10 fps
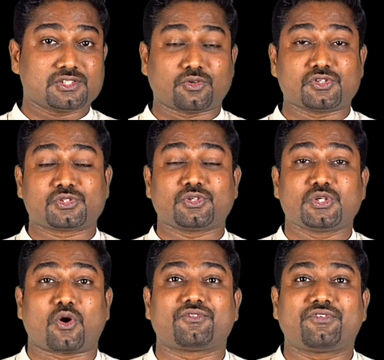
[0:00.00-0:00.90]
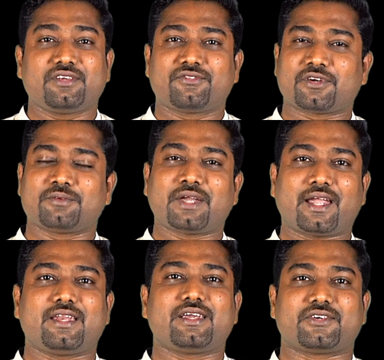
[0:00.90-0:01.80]
is also not free from
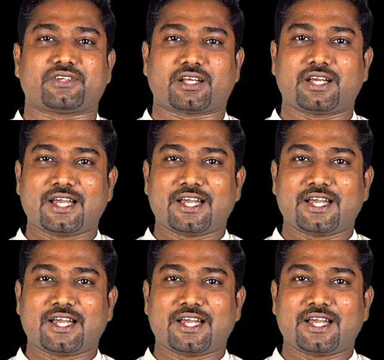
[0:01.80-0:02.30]
any error.